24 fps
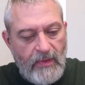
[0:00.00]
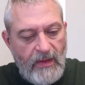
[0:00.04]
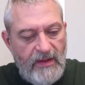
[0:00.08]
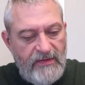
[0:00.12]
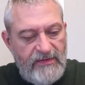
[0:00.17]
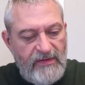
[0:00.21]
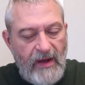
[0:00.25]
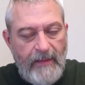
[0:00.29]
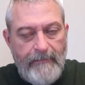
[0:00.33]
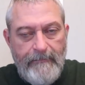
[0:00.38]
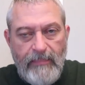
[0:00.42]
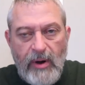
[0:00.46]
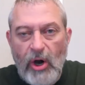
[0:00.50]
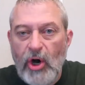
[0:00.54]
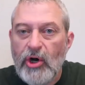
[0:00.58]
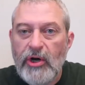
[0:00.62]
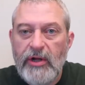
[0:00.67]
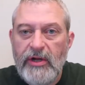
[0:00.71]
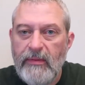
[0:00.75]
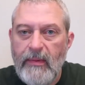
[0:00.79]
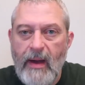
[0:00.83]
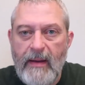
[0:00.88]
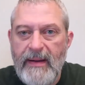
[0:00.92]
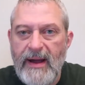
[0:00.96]
It's not
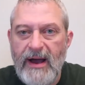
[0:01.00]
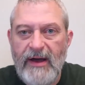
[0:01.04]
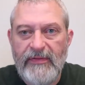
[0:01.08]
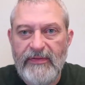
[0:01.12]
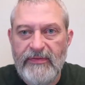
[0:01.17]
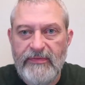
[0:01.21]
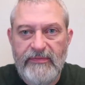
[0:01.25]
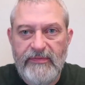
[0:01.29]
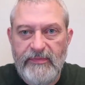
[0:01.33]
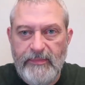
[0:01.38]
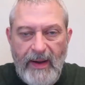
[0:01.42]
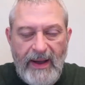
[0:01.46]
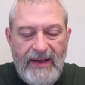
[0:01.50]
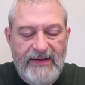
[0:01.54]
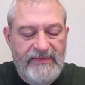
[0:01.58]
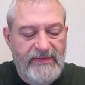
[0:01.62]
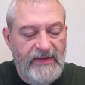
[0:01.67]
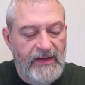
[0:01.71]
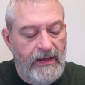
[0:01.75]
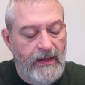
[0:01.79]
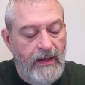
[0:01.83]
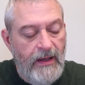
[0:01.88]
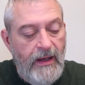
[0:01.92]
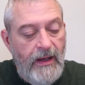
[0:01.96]
burning in my mouth,
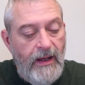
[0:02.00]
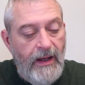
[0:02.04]
spicy.